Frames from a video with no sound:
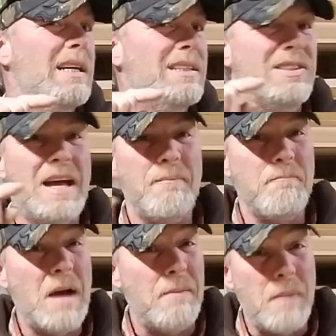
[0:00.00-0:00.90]
Is that
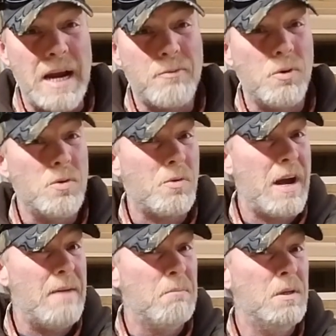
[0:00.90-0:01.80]
a
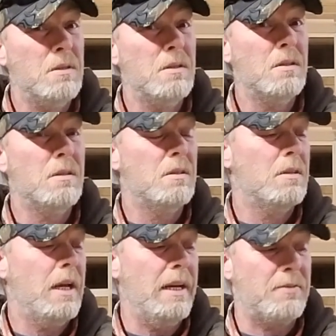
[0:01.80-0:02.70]
microgram?
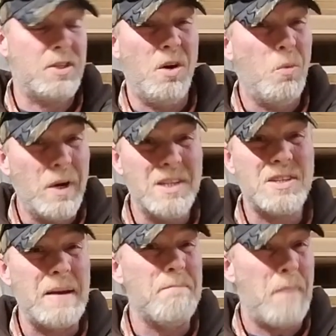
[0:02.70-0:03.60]
And if so, what is
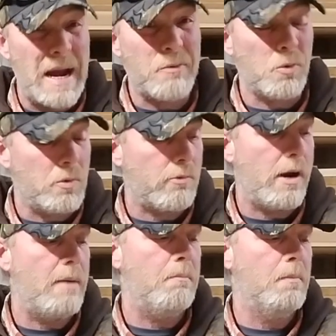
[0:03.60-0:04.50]
a microgram?